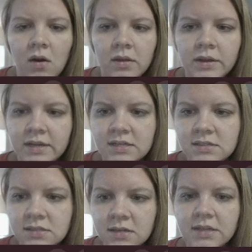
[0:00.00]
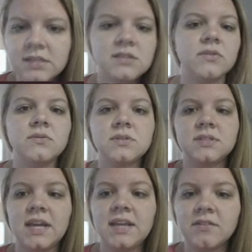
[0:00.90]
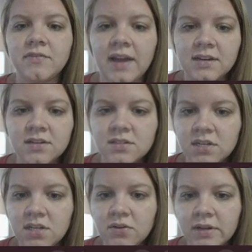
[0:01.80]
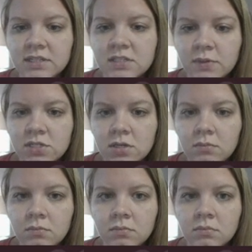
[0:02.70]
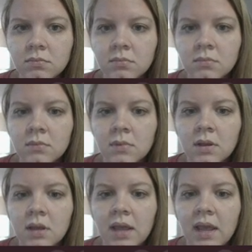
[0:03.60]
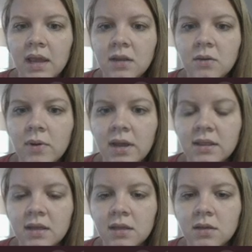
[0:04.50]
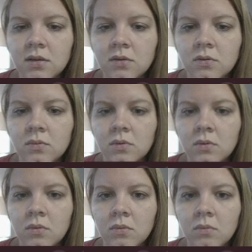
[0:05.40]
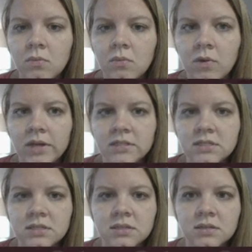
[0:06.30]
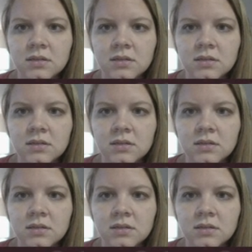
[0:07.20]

it is you take the factors and you can switch them any way that you want,